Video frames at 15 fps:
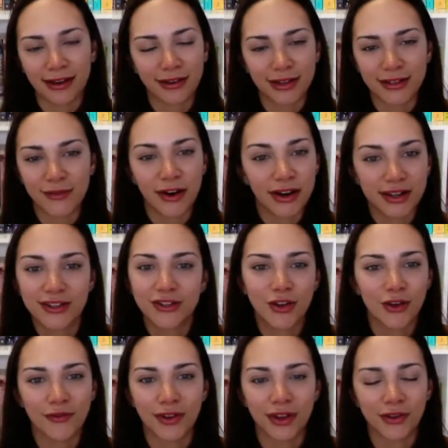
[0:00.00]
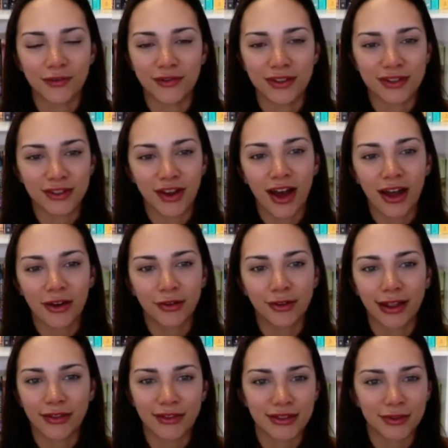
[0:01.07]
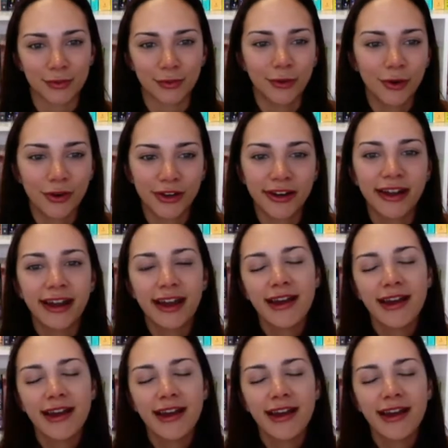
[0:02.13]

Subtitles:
and he's very deserving of this title and this award.